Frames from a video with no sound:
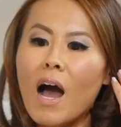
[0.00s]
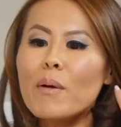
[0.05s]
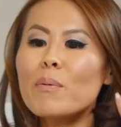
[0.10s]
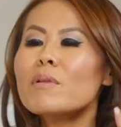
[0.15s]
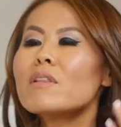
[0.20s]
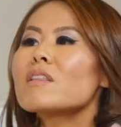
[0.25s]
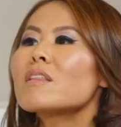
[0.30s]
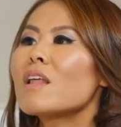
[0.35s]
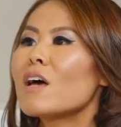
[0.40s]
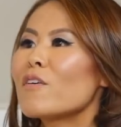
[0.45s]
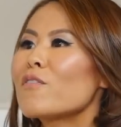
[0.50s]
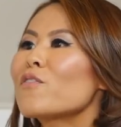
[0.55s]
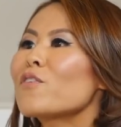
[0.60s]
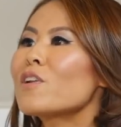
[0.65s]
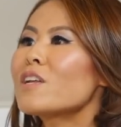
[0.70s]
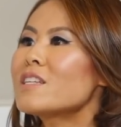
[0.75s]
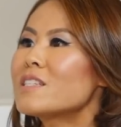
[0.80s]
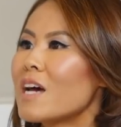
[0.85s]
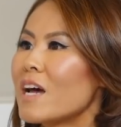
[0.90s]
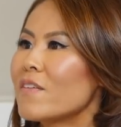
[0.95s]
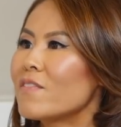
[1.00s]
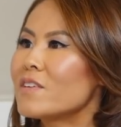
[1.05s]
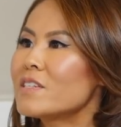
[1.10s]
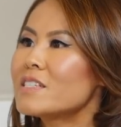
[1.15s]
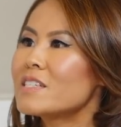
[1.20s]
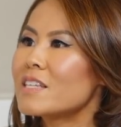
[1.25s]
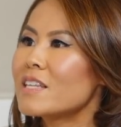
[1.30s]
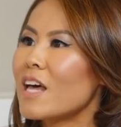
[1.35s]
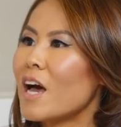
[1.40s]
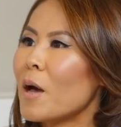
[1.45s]
I would love for you to dive
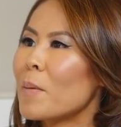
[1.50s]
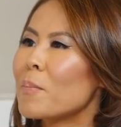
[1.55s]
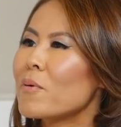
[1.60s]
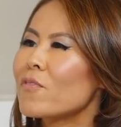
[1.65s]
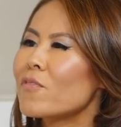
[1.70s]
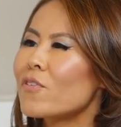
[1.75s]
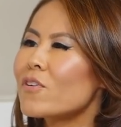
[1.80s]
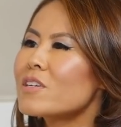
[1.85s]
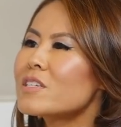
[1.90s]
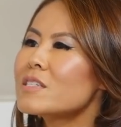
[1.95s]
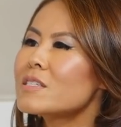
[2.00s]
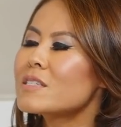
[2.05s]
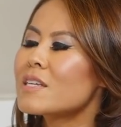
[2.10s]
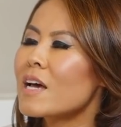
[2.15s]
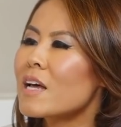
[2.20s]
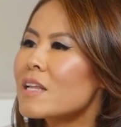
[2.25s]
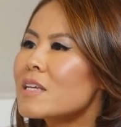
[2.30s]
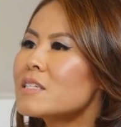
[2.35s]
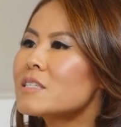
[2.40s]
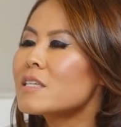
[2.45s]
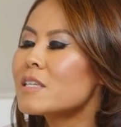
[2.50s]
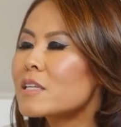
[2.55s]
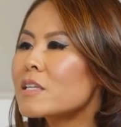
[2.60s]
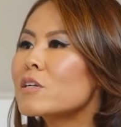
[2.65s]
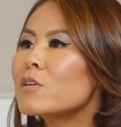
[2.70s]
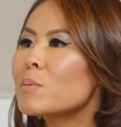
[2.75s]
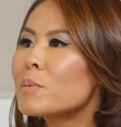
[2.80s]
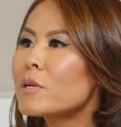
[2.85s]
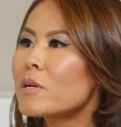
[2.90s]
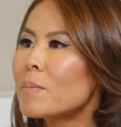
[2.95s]
into that. But first, tell us a
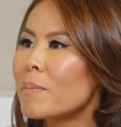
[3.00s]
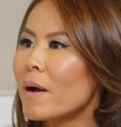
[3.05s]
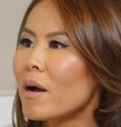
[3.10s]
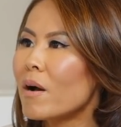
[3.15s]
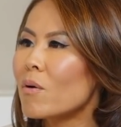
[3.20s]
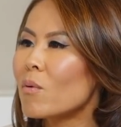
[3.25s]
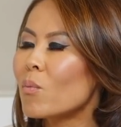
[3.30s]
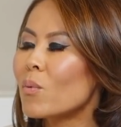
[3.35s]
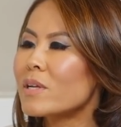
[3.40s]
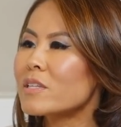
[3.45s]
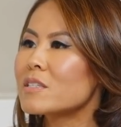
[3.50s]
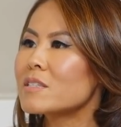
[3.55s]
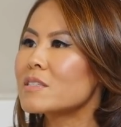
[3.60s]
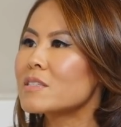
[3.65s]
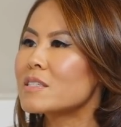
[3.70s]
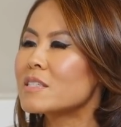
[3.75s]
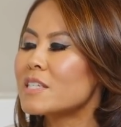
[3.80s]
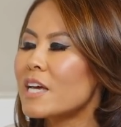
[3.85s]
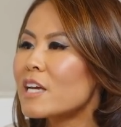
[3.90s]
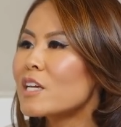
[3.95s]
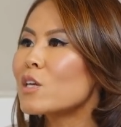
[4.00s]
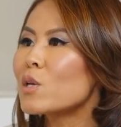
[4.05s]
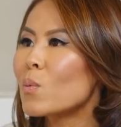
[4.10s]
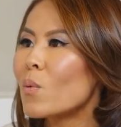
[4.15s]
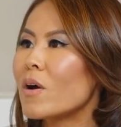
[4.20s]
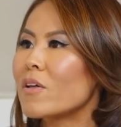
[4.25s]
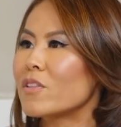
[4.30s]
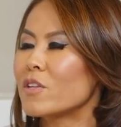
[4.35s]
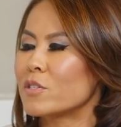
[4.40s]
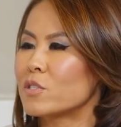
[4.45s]
little bit about what set you
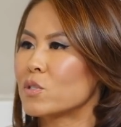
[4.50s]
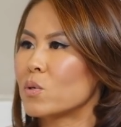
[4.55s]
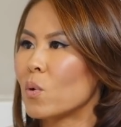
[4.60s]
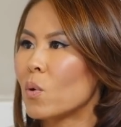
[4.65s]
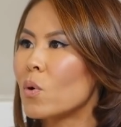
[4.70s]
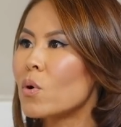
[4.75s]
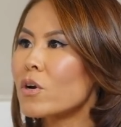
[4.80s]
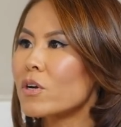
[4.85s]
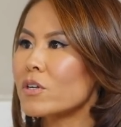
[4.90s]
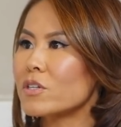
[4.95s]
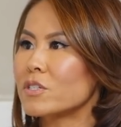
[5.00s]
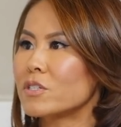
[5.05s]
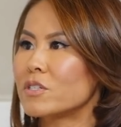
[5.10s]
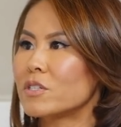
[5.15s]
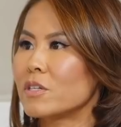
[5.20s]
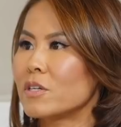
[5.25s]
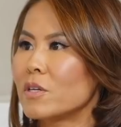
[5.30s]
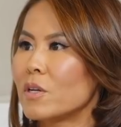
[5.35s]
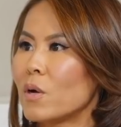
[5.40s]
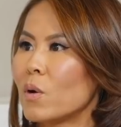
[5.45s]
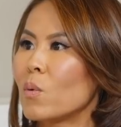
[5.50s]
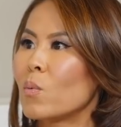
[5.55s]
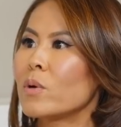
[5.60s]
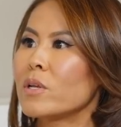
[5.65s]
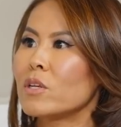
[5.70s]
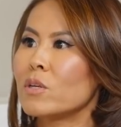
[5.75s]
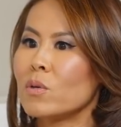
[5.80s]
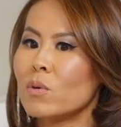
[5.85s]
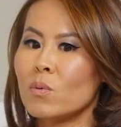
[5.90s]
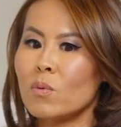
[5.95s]
on this course,
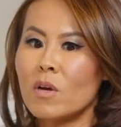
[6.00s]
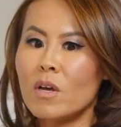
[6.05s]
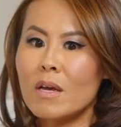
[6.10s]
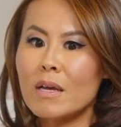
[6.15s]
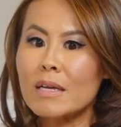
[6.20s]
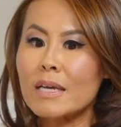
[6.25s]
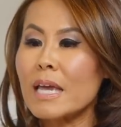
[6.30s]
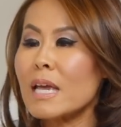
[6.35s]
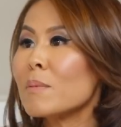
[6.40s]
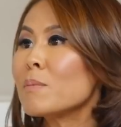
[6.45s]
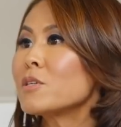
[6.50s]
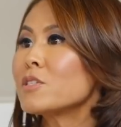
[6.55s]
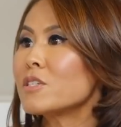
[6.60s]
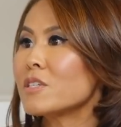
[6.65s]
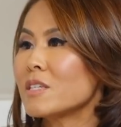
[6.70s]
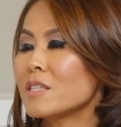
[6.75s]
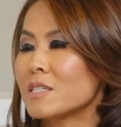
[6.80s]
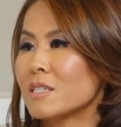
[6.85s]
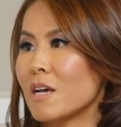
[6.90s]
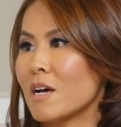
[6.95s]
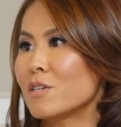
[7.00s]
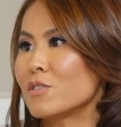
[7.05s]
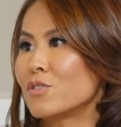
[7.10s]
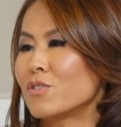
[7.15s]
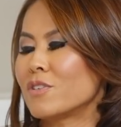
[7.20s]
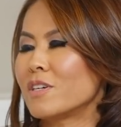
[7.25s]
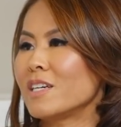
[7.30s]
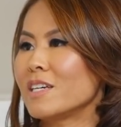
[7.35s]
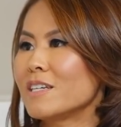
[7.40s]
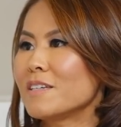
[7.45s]
when you came into this
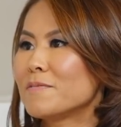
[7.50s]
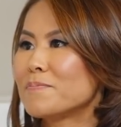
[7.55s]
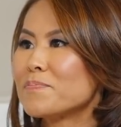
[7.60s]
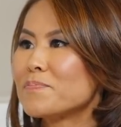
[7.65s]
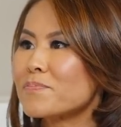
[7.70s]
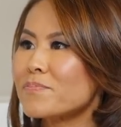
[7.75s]
country.